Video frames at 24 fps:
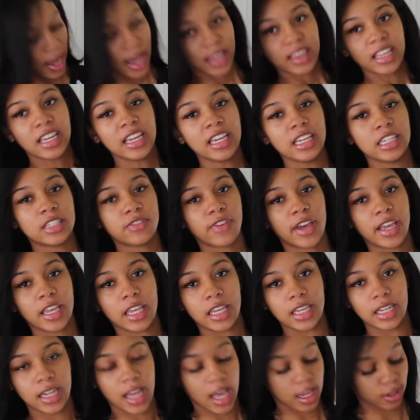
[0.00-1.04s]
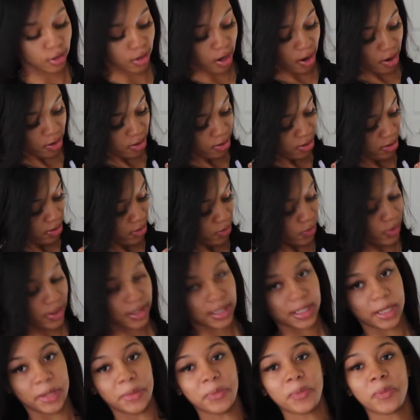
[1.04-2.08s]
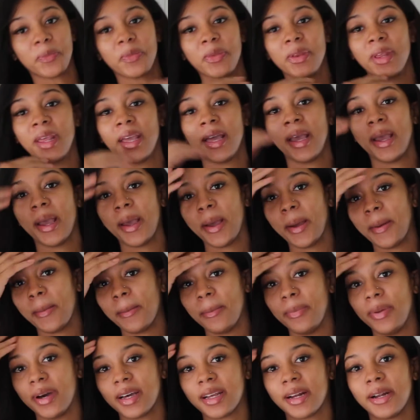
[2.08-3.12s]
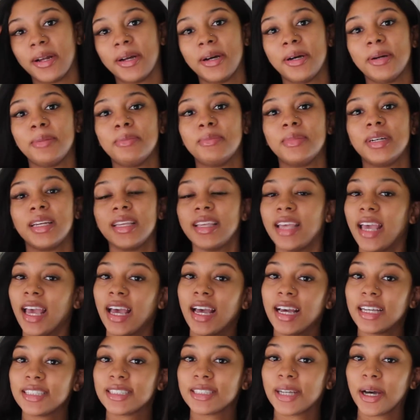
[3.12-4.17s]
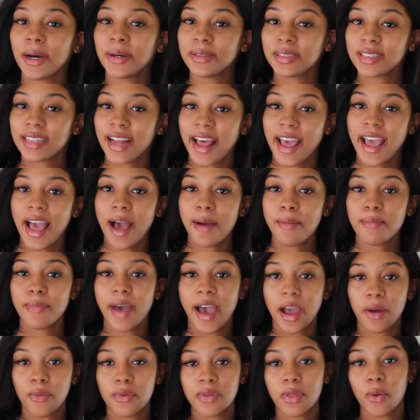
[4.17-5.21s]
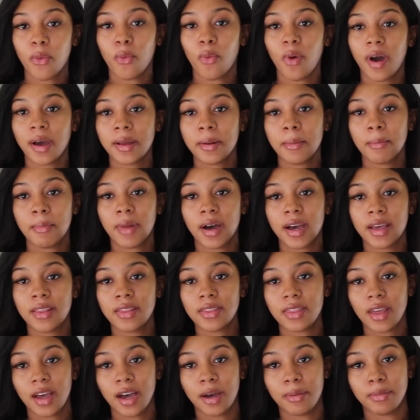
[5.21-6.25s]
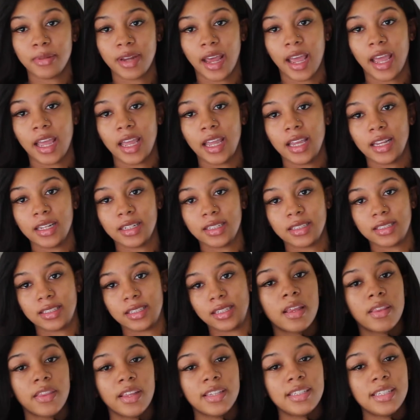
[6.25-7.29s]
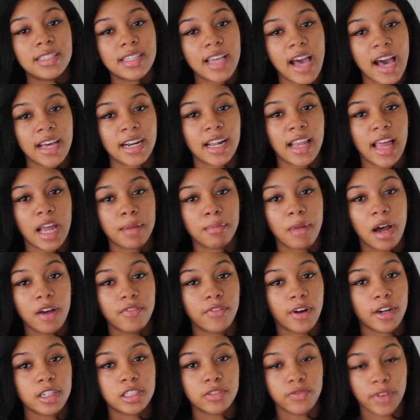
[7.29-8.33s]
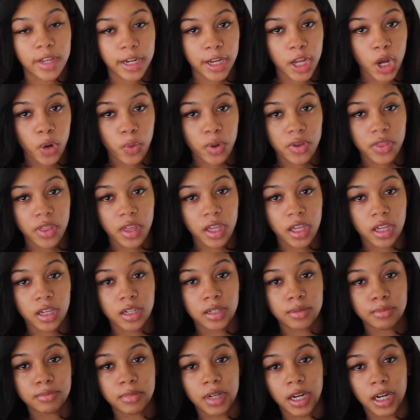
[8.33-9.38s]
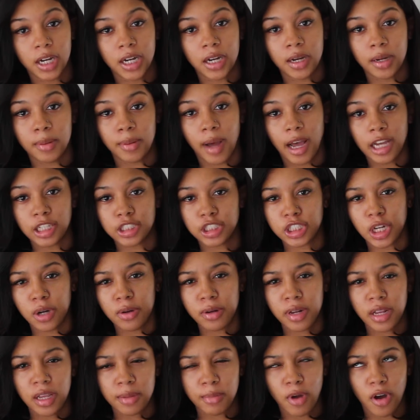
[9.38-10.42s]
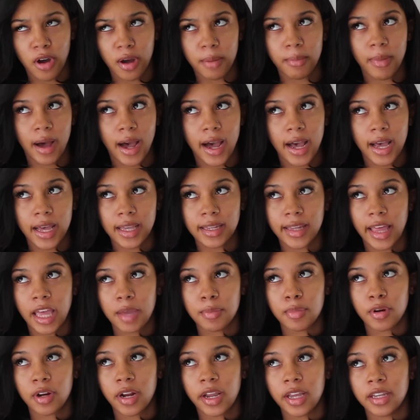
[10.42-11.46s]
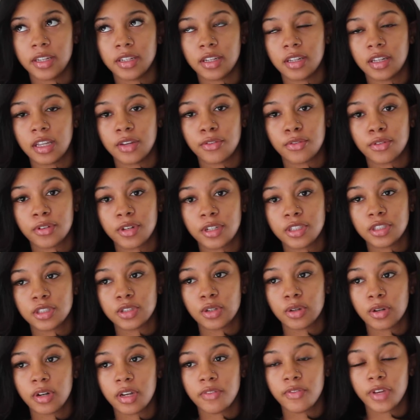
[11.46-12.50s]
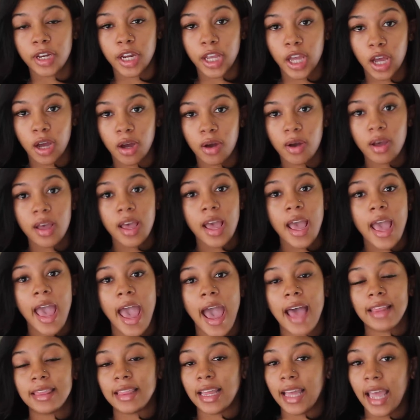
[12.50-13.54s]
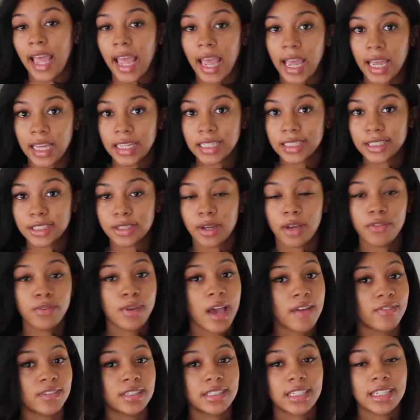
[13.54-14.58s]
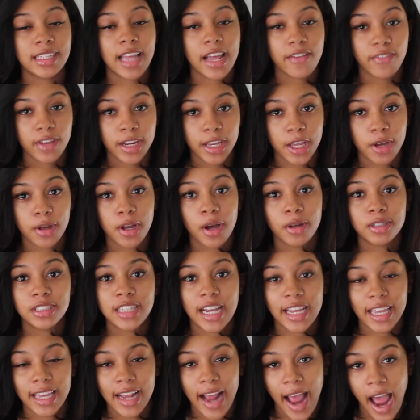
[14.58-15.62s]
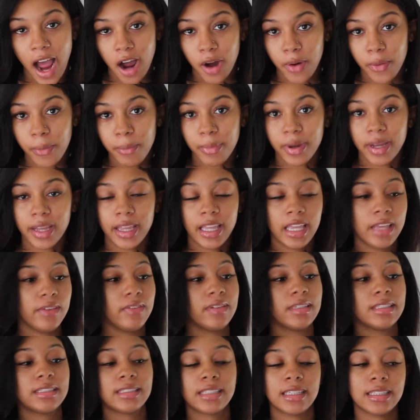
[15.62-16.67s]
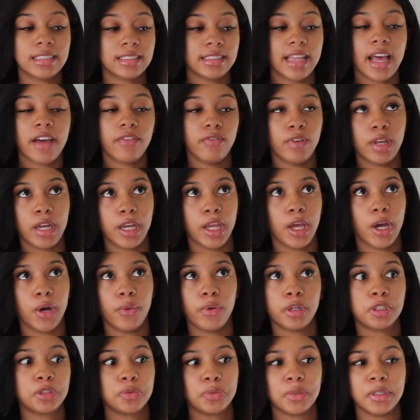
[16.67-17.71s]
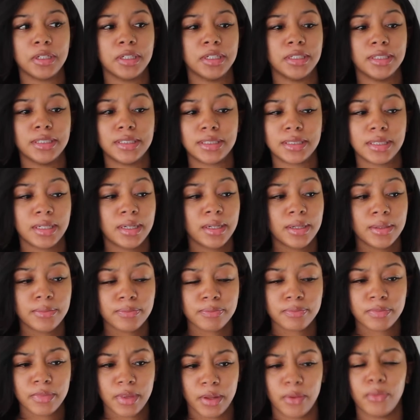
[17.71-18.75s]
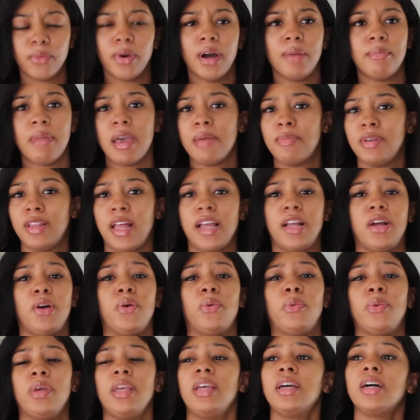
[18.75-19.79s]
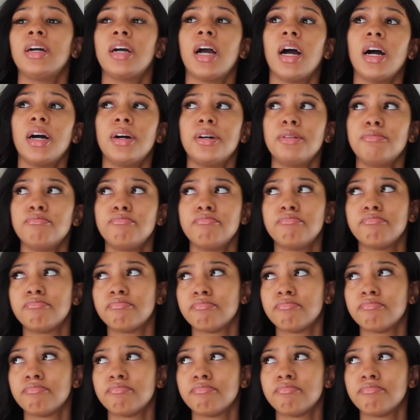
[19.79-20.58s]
I think he's faking. I don't know. We'll see. But um, yeah, so today I'm back with a one month update. This is kind of like my first video with him. Um, I showed him on my labor and delivery story video at the end. So if you haven't seen that video, go check it out. But even since that video, which was what, maybe like a week ago,